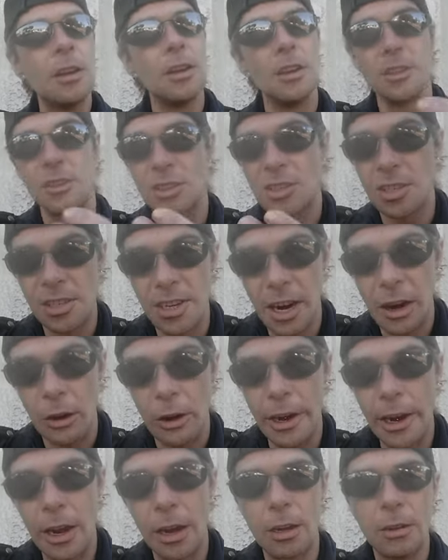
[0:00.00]

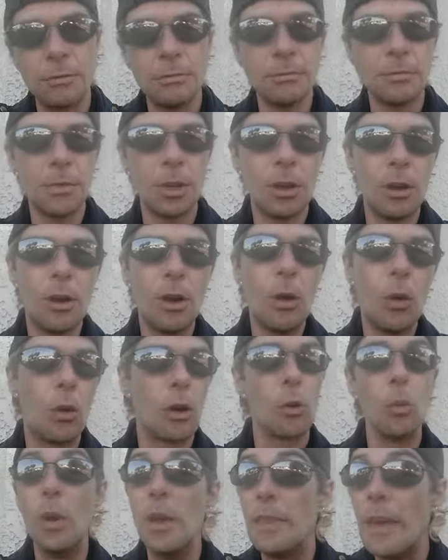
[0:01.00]
Hysteria,
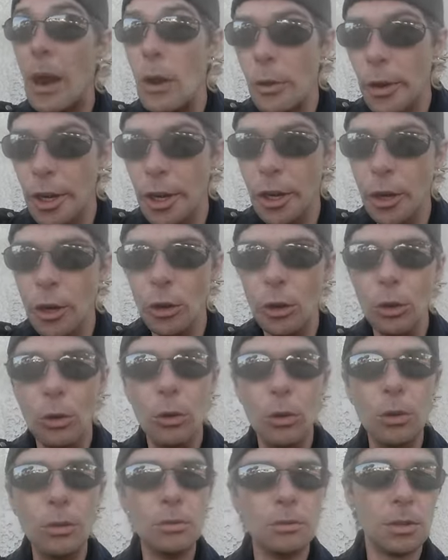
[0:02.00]
or Without
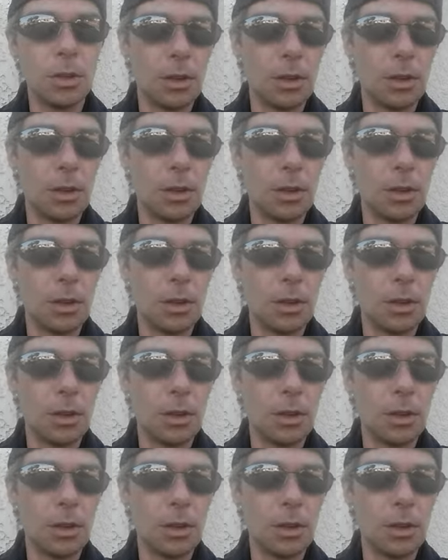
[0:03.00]
You,